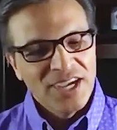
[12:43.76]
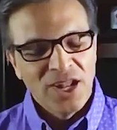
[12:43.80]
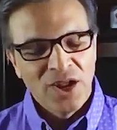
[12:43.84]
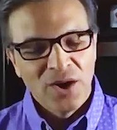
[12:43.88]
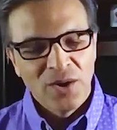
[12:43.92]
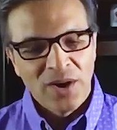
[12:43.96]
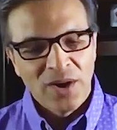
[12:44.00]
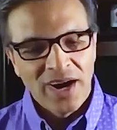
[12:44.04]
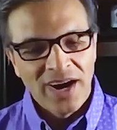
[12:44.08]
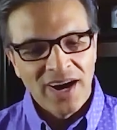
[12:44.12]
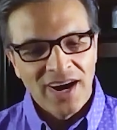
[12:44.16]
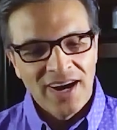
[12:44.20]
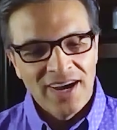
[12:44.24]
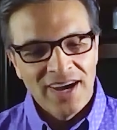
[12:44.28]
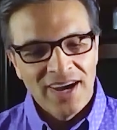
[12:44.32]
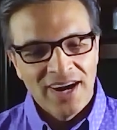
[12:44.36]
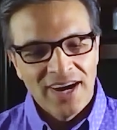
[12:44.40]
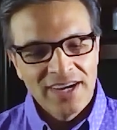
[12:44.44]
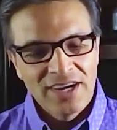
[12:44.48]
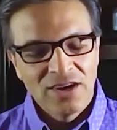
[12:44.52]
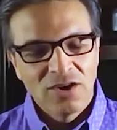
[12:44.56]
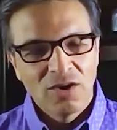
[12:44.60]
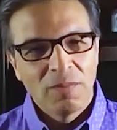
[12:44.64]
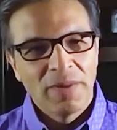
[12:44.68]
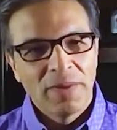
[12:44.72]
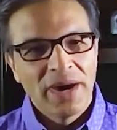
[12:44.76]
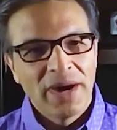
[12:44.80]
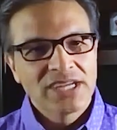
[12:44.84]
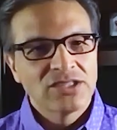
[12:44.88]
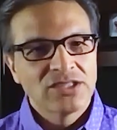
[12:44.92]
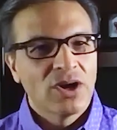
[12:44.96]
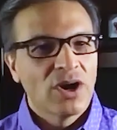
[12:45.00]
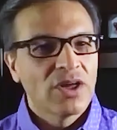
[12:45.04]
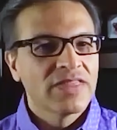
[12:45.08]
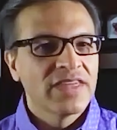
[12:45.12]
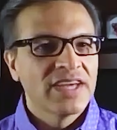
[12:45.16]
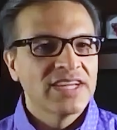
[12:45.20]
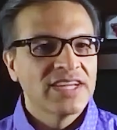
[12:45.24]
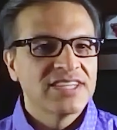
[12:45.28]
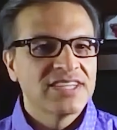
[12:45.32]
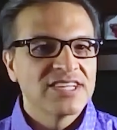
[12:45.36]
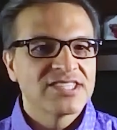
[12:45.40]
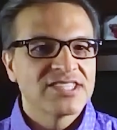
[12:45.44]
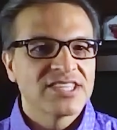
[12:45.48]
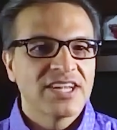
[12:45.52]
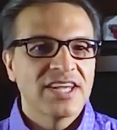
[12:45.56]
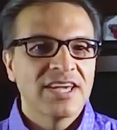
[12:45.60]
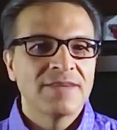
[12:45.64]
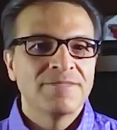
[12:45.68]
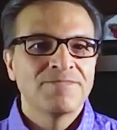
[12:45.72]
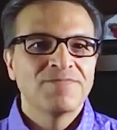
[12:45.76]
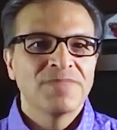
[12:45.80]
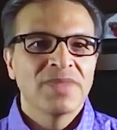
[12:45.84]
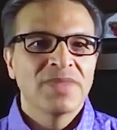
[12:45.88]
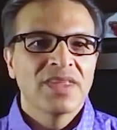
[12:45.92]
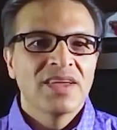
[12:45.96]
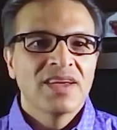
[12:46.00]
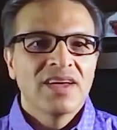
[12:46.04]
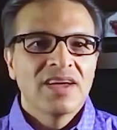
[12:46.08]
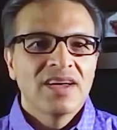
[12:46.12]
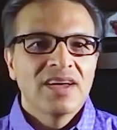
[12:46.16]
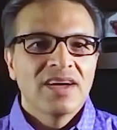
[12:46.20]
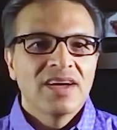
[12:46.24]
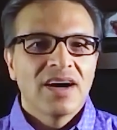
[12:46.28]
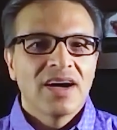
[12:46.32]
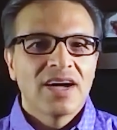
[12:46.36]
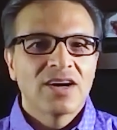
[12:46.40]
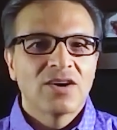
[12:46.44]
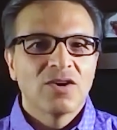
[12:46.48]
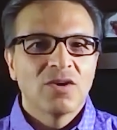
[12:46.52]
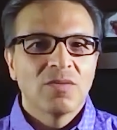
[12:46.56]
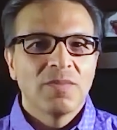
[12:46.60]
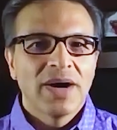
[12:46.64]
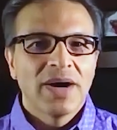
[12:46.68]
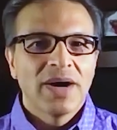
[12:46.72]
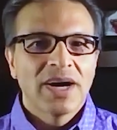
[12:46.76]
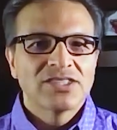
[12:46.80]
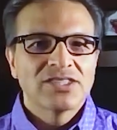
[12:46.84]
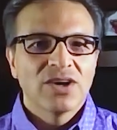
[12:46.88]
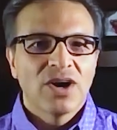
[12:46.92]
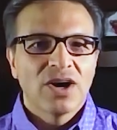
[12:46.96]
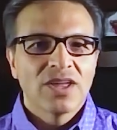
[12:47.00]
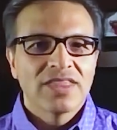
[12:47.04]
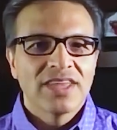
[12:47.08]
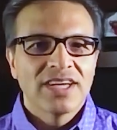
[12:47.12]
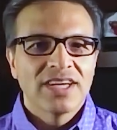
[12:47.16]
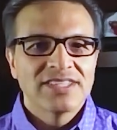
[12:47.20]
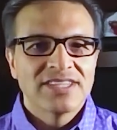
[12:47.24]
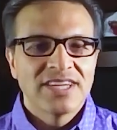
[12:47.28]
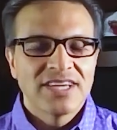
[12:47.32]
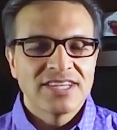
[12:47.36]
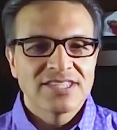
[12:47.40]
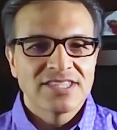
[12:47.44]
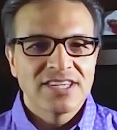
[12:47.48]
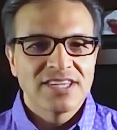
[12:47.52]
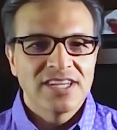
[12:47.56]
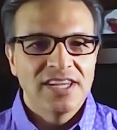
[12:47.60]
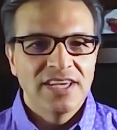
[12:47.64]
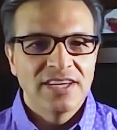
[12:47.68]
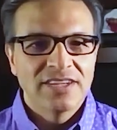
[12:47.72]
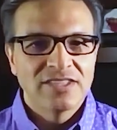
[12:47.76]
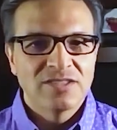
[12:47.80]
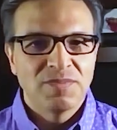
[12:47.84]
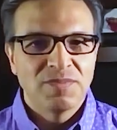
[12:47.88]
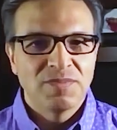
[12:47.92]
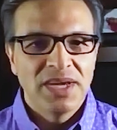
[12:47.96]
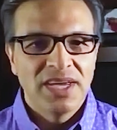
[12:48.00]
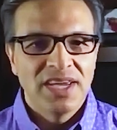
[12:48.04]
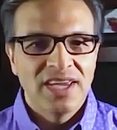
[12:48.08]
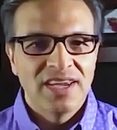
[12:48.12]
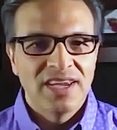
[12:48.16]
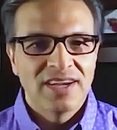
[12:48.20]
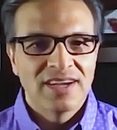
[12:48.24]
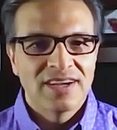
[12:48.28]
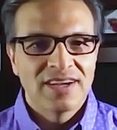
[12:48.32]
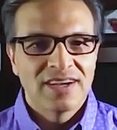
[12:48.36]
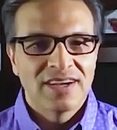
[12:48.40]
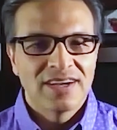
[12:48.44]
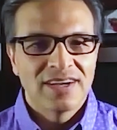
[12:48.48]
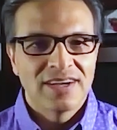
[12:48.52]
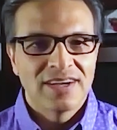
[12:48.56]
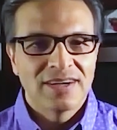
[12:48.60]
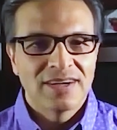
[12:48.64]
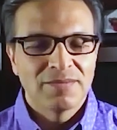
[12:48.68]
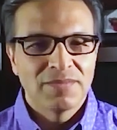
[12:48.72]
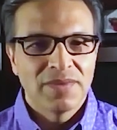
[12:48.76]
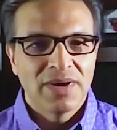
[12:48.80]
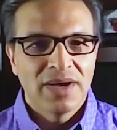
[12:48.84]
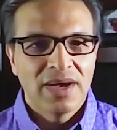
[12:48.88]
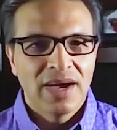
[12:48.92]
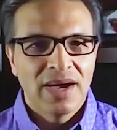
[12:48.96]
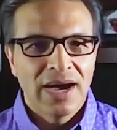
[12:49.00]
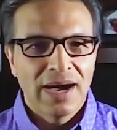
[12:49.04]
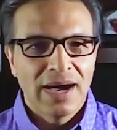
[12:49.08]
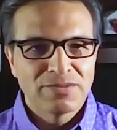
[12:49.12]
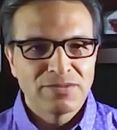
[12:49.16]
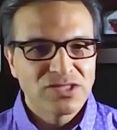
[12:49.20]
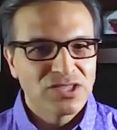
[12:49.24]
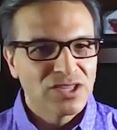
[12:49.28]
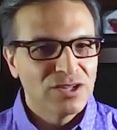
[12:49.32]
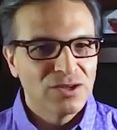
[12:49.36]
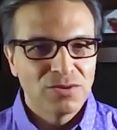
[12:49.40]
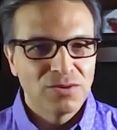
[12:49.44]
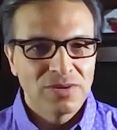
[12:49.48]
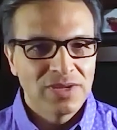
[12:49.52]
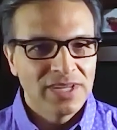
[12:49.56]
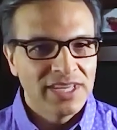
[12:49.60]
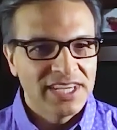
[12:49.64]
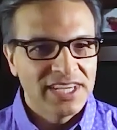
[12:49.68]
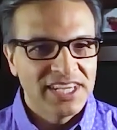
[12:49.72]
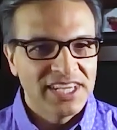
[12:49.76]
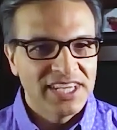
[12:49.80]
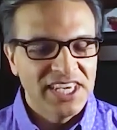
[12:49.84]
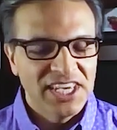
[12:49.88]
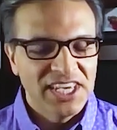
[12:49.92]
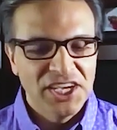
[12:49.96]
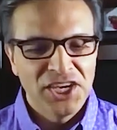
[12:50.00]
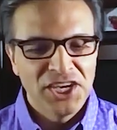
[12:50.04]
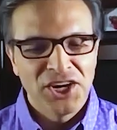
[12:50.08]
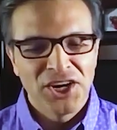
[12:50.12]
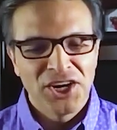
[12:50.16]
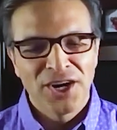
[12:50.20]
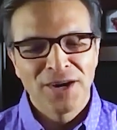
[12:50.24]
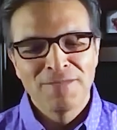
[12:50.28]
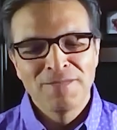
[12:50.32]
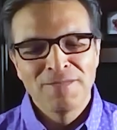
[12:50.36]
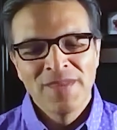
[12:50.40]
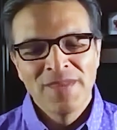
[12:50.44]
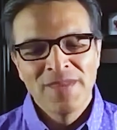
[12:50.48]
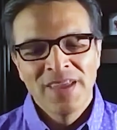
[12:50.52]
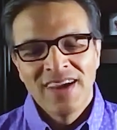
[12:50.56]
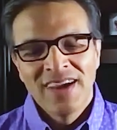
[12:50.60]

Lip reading: You know, I go back to authenticity. I go back to authenticity as being absolutely key here.